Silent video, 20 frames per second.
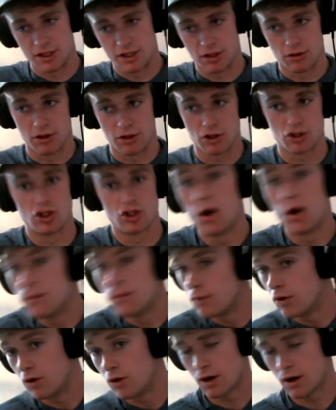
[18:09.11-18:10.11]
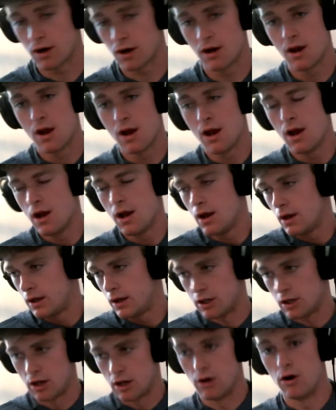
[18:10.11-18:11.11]
So there's no more,
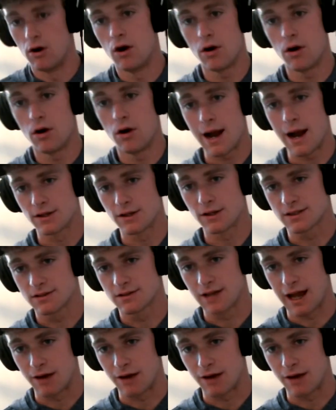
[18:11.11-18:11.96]
I was